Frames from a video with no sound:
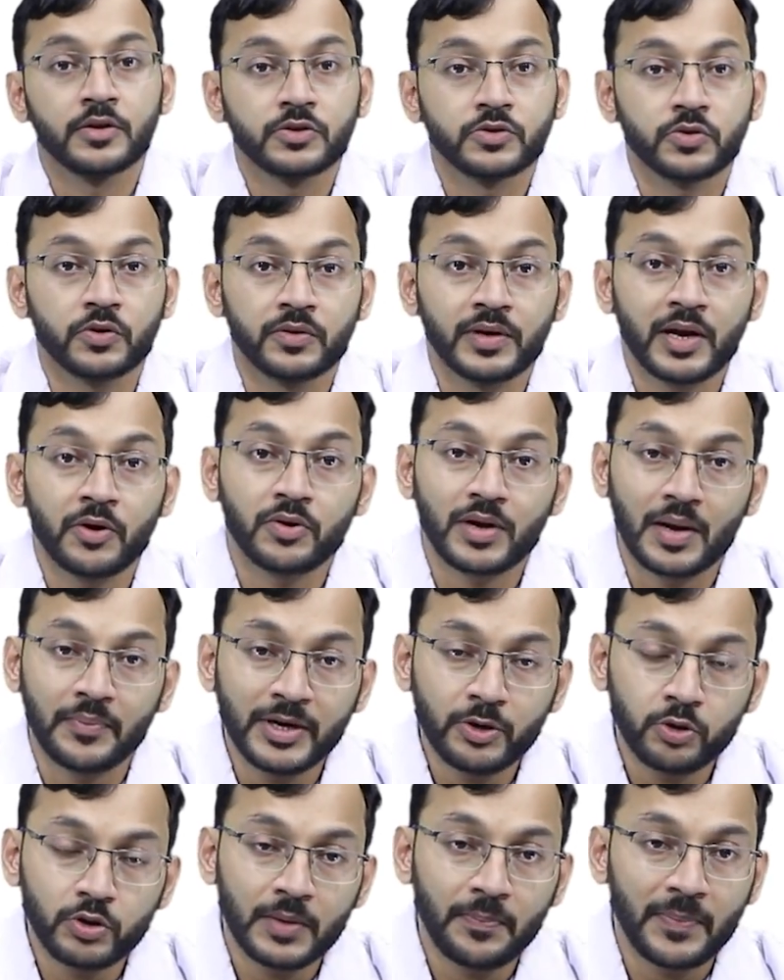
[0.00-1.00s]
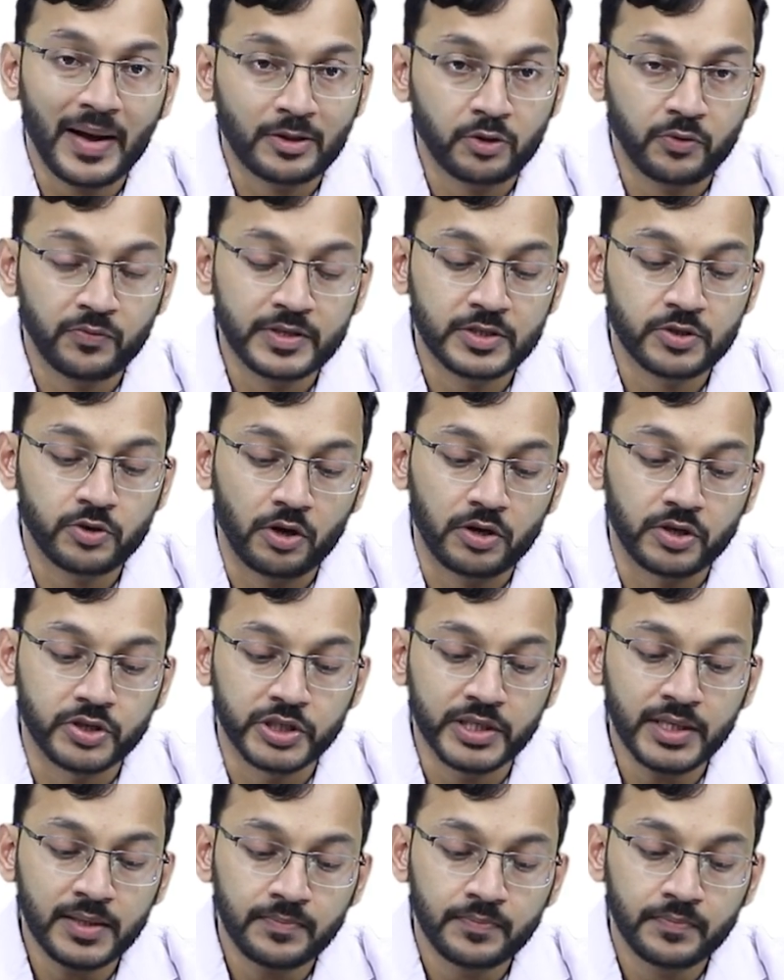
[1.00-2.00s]
So now, coming to the
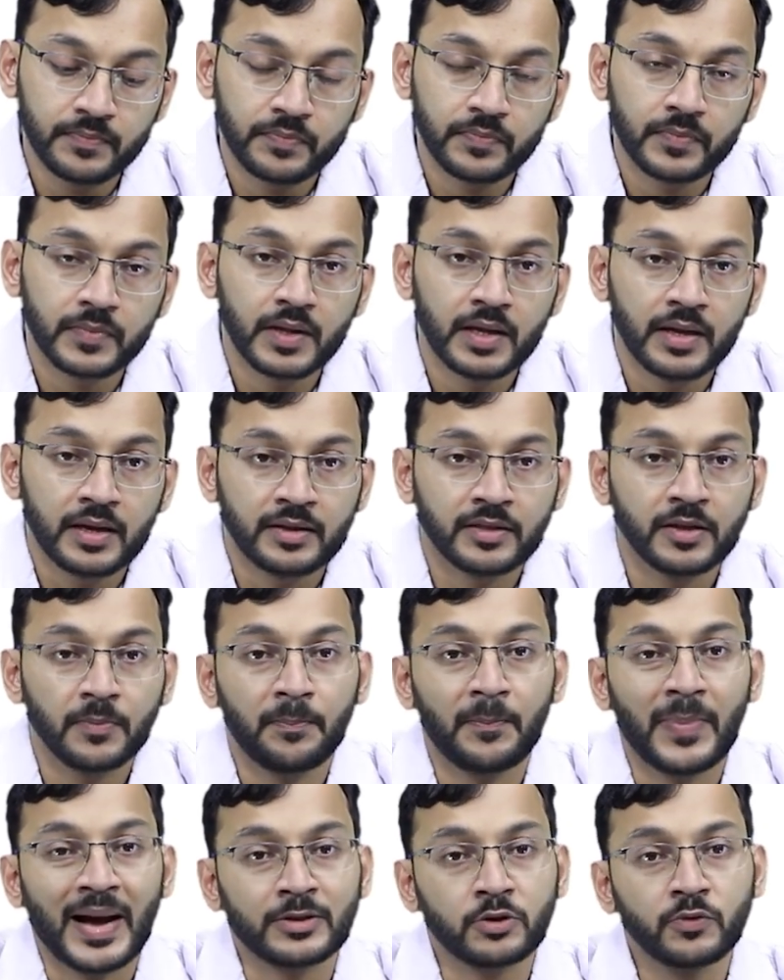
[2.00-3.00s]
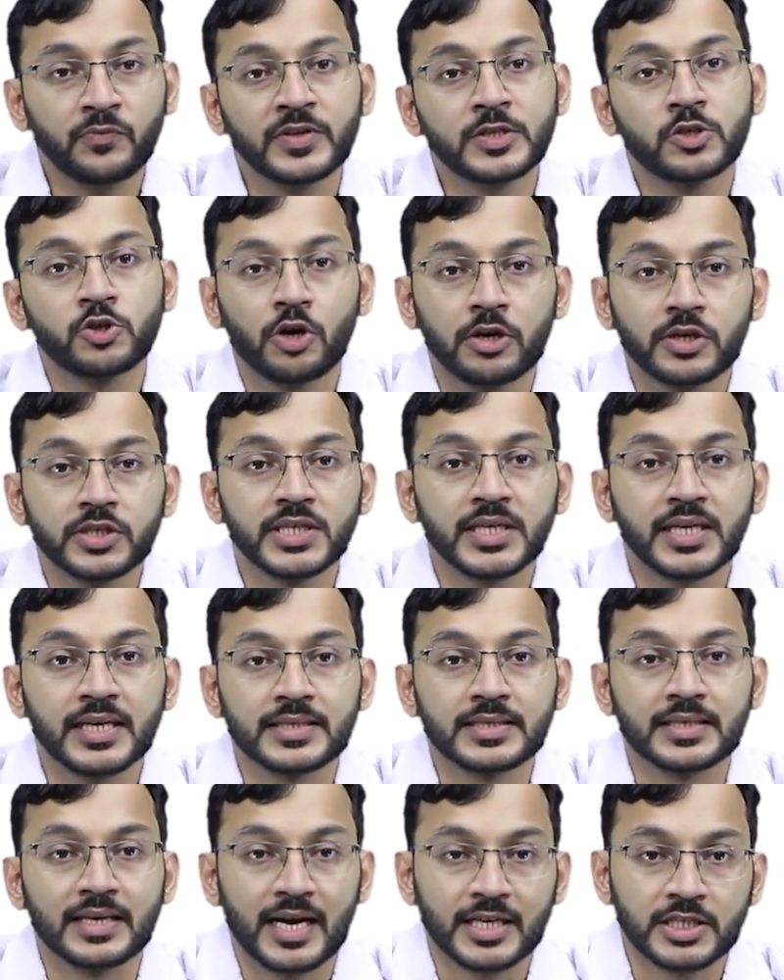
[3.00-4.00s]
pathophysiology, the pathophysiology
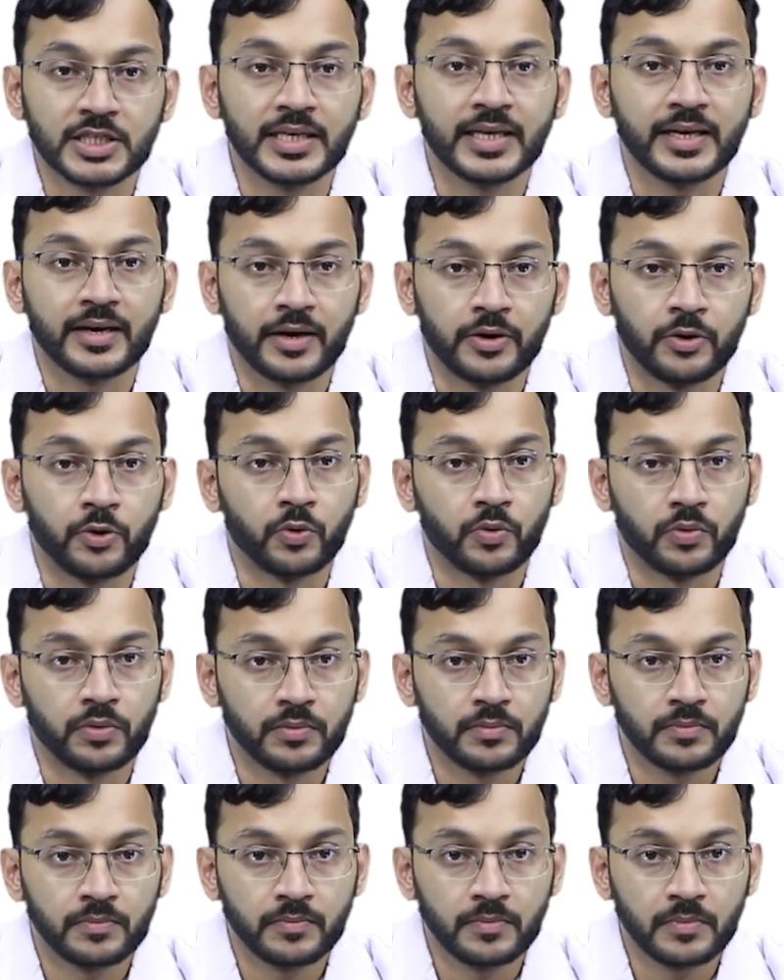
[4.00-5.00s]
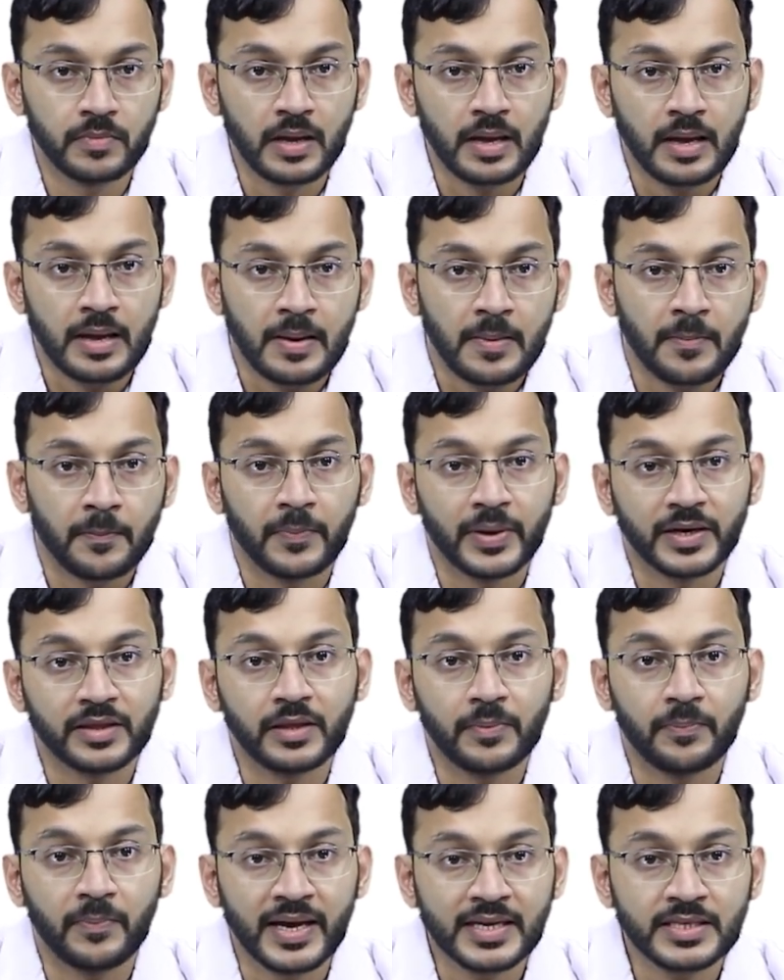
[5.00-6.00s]
is largely unknown,
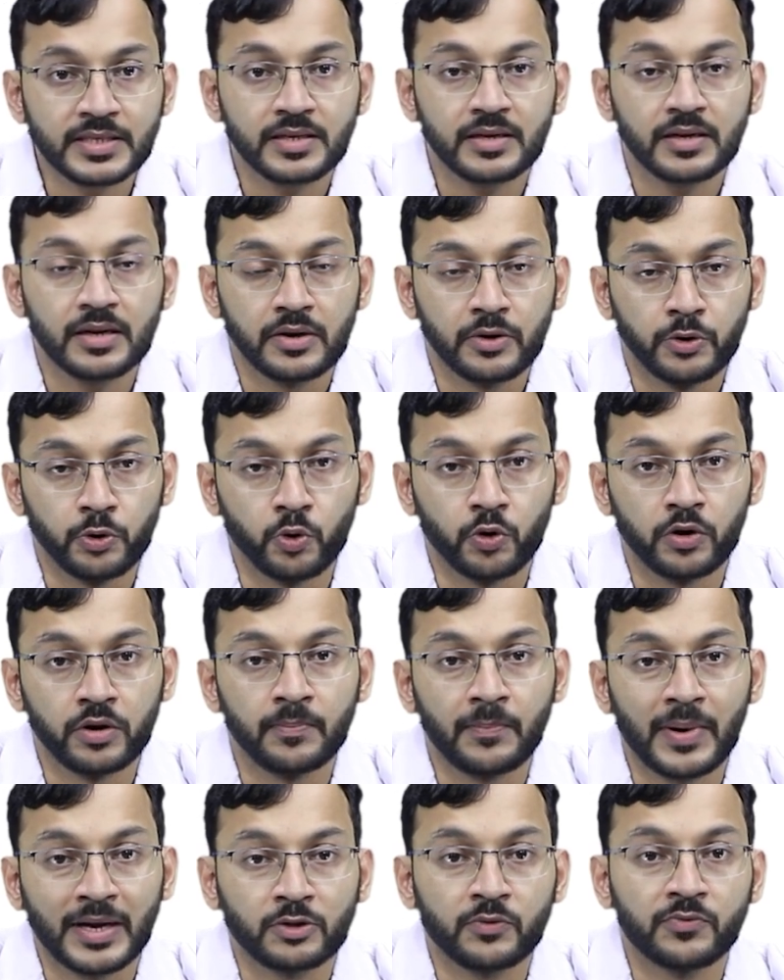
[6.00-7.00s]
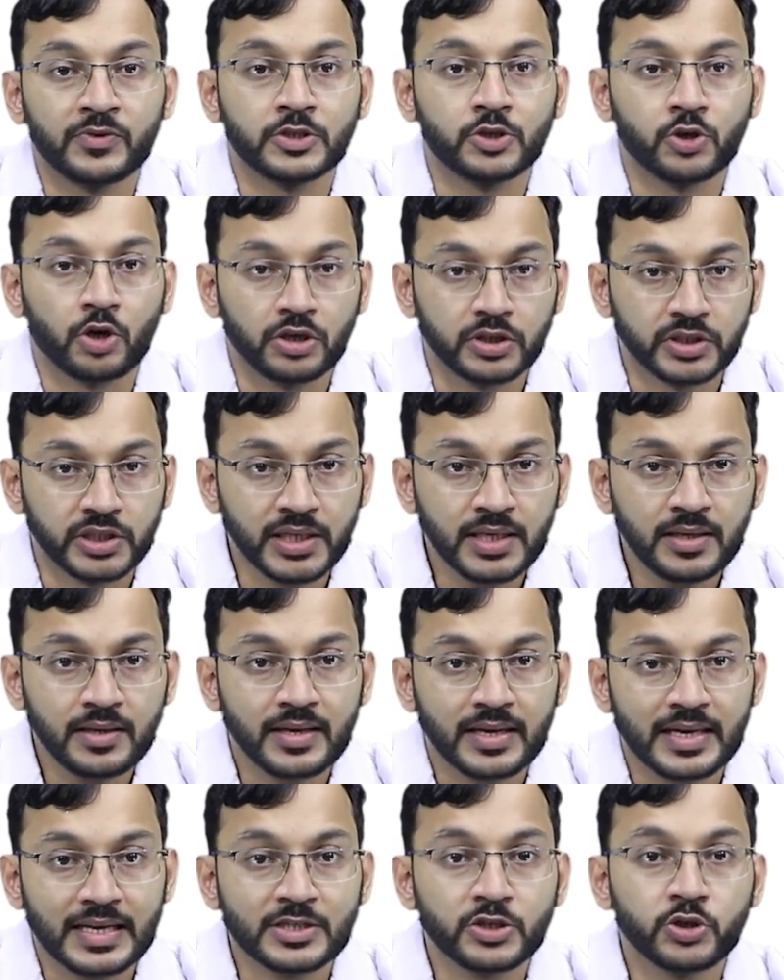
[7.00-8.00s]
but the best known pathophysiology
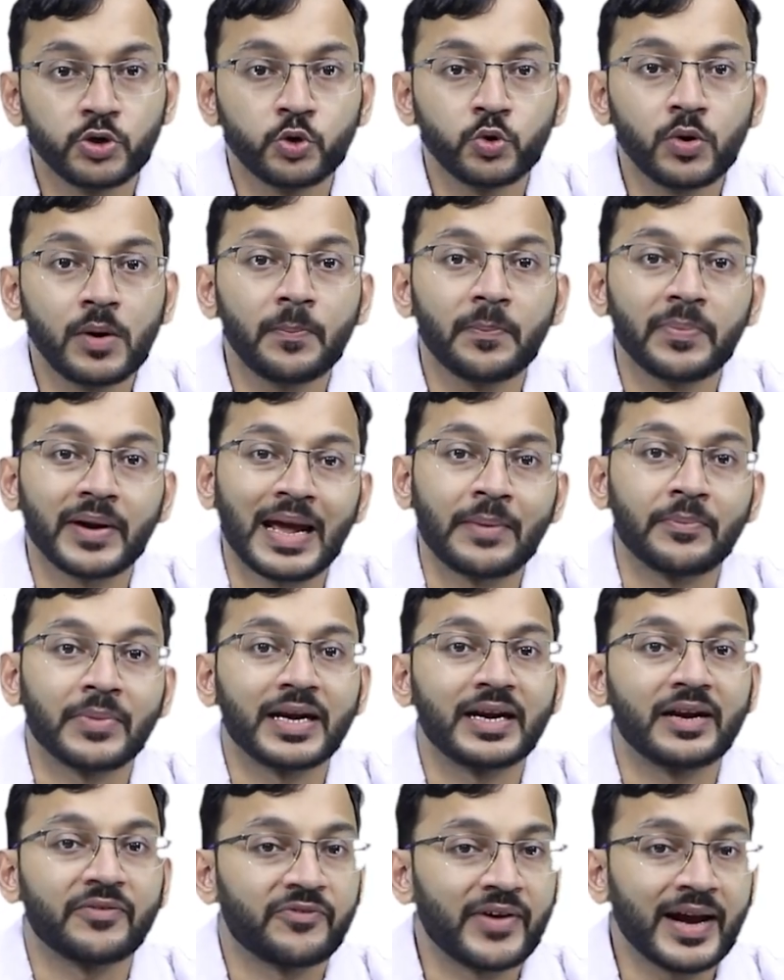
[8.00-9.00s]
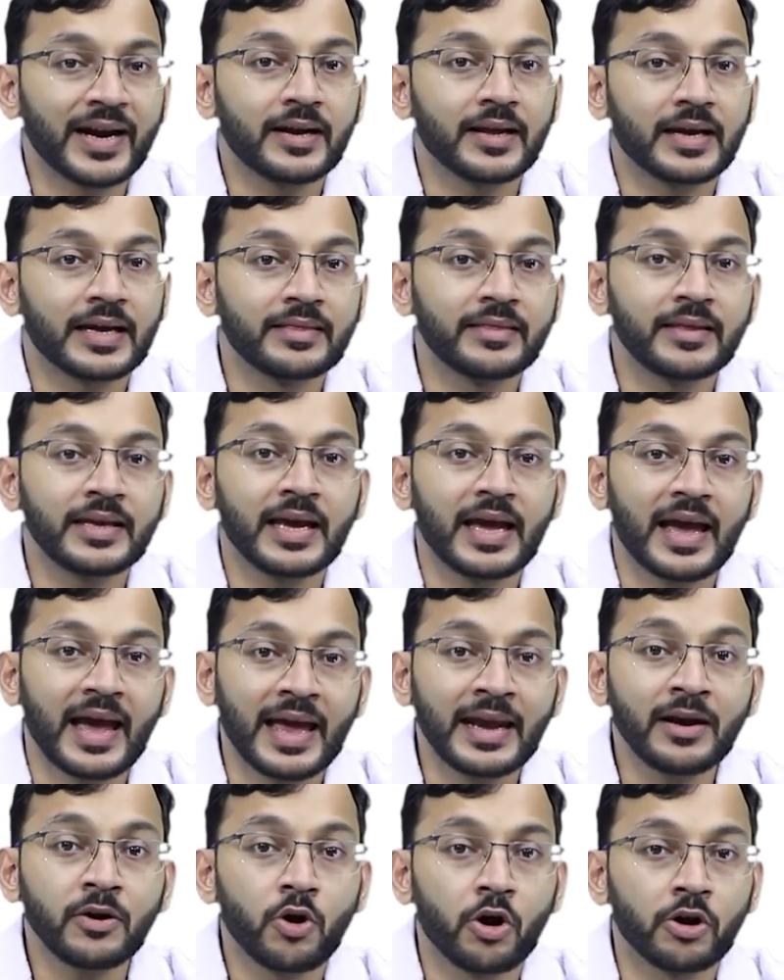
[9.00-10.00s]
is due to a primary defect in the
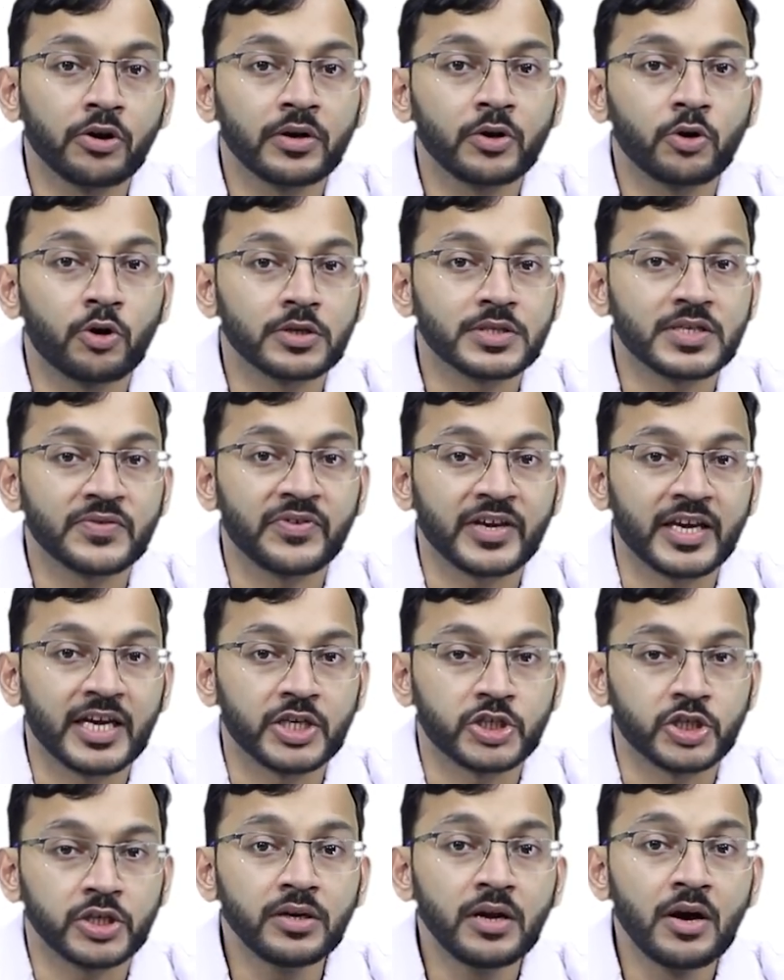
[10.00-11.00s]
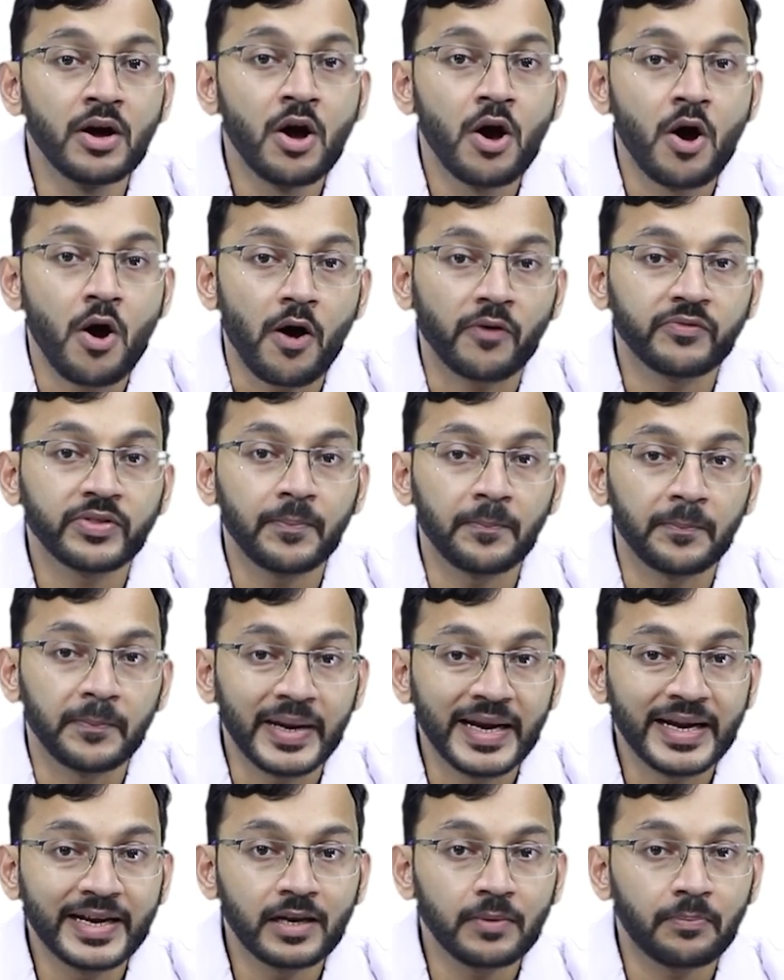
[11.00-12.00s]
end-chondral ossification of the
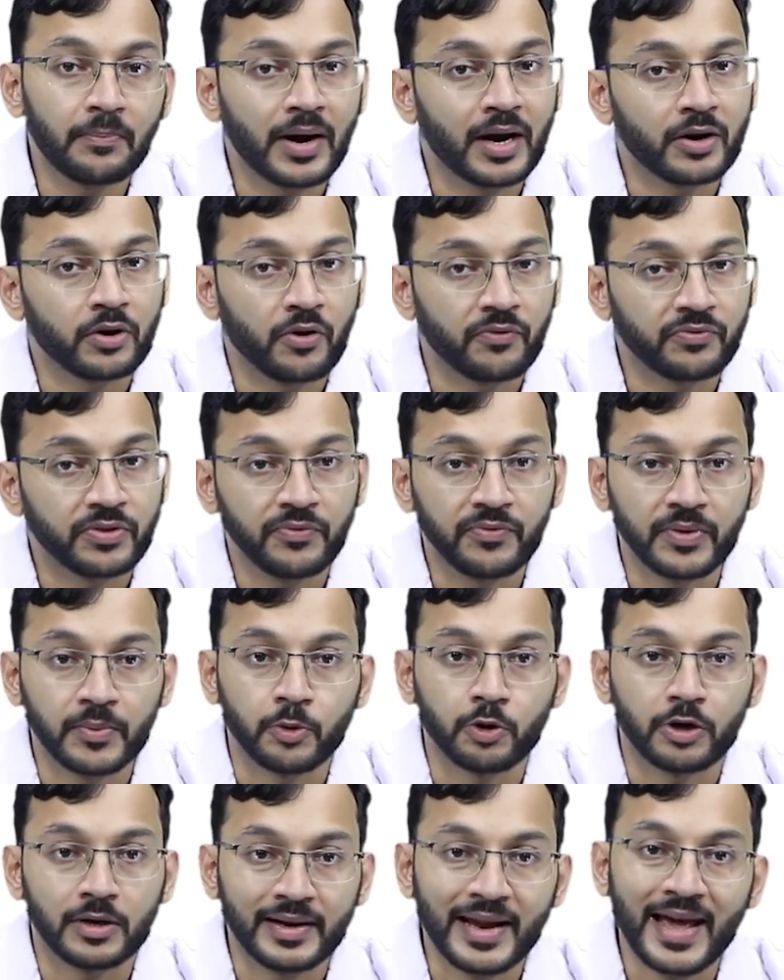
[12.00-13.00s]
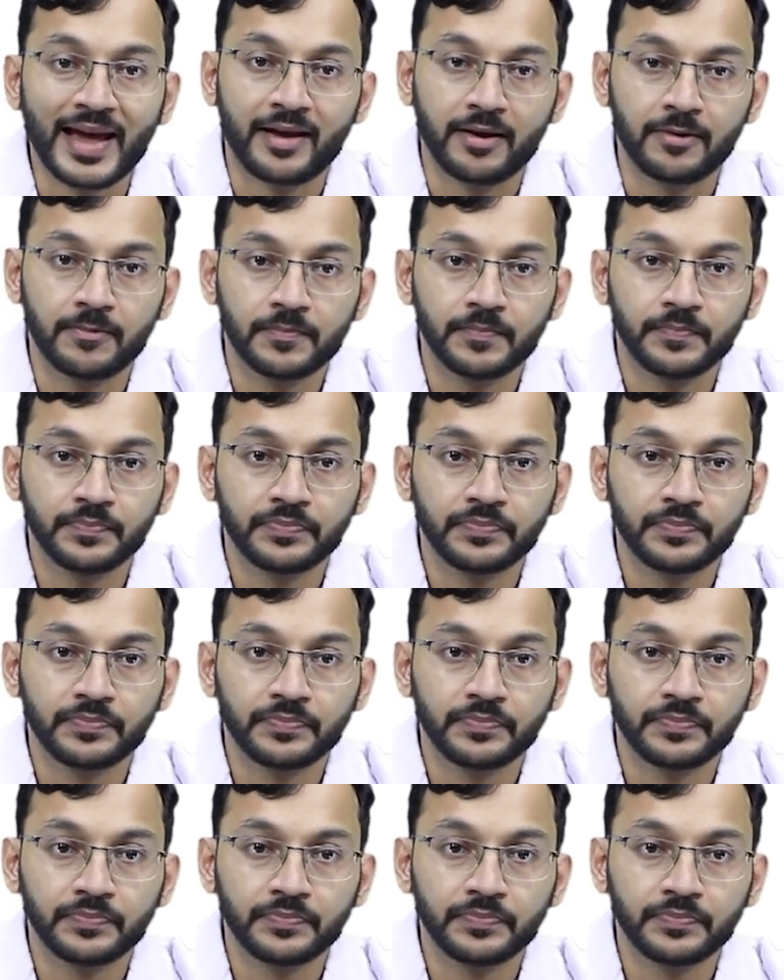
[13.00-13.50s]
medial part of the femoral neck.